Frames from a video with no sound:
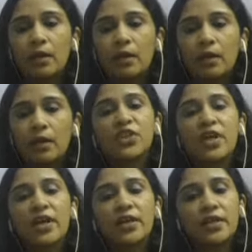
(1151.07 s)
But
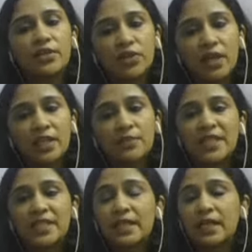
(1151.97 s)
since our industry
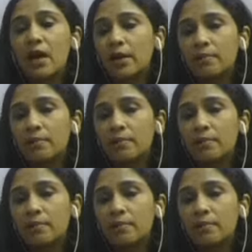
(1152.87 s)
is basically a